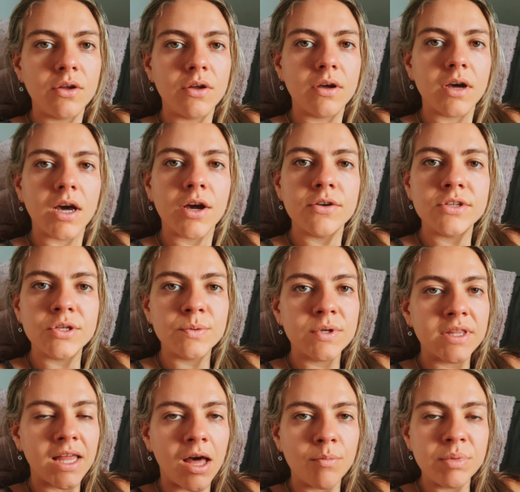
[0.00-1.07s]
How do you
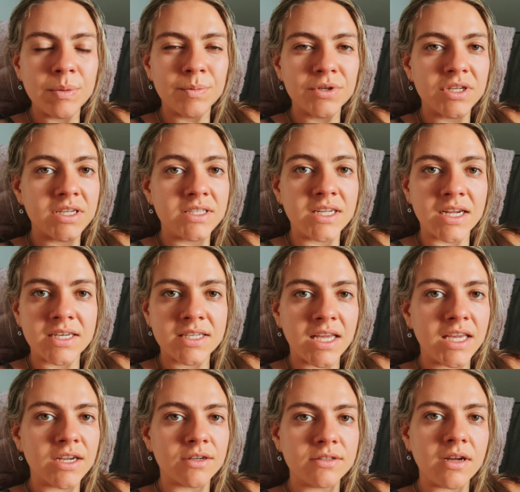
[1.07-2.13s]
allow people to
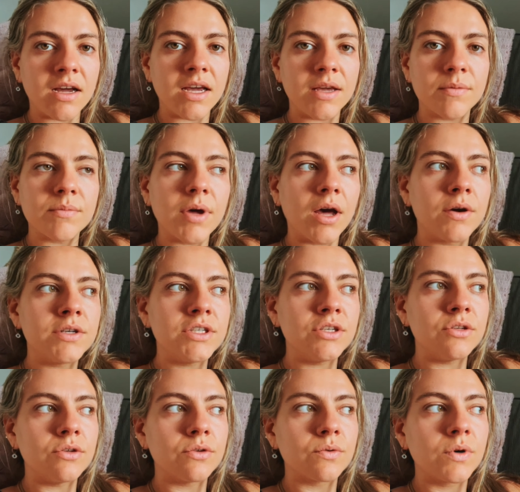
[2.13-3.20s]
dictate your time? How do
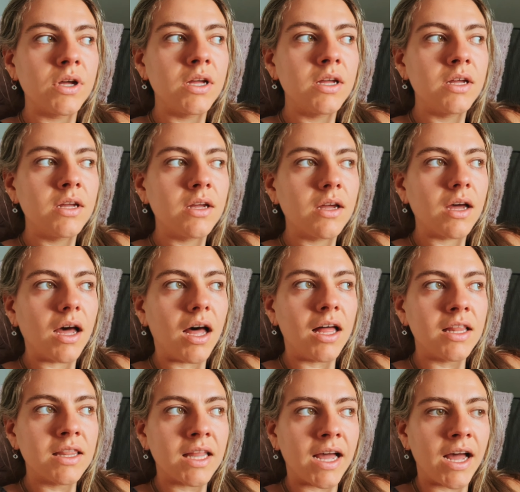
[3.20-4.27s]
you
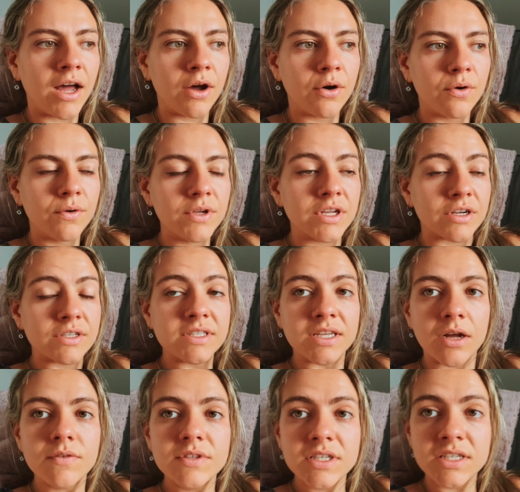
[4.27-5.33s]
allow
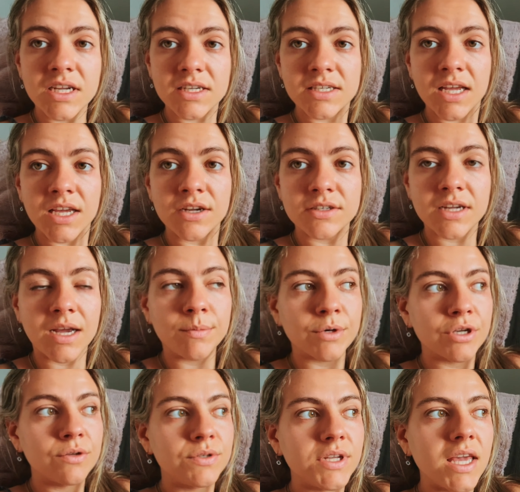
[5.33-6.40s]
yourself to dictate your time? Are
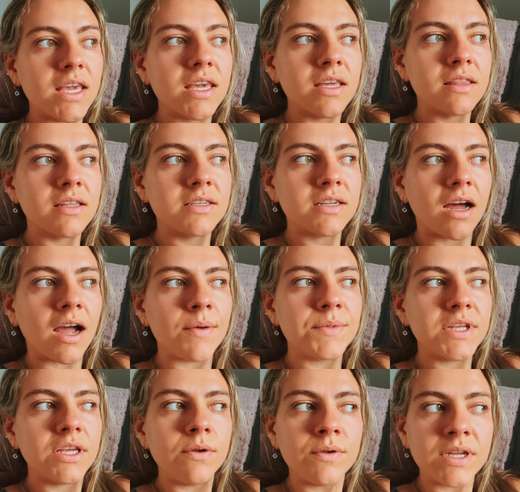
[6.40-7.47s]
you taking the time
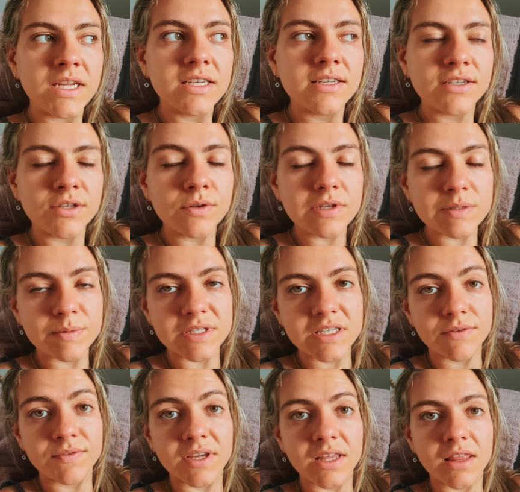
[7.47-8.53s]
that you need to do
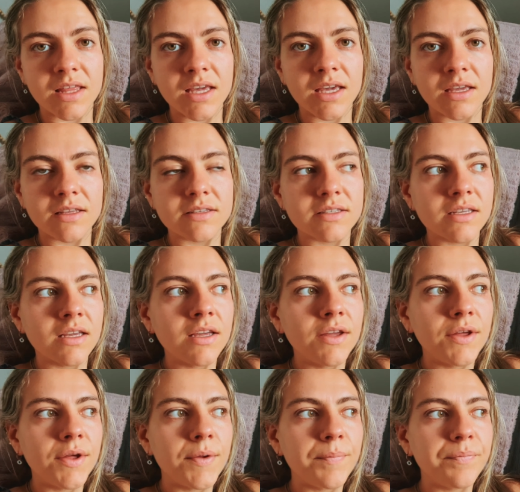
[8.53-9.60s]
specific things?
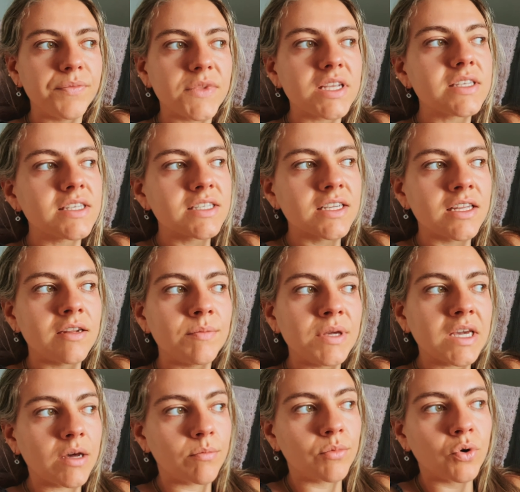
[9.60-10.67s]
This is going to
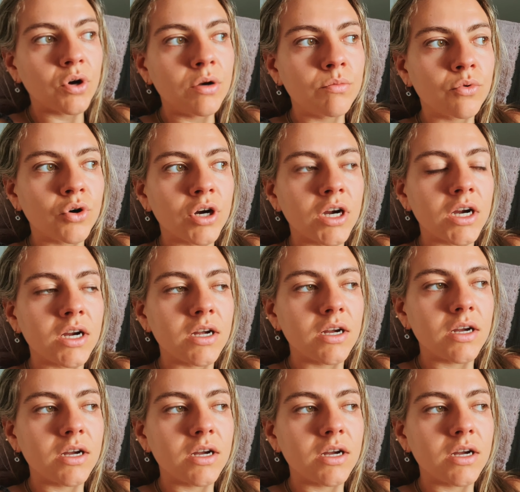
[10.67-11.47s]
become more and more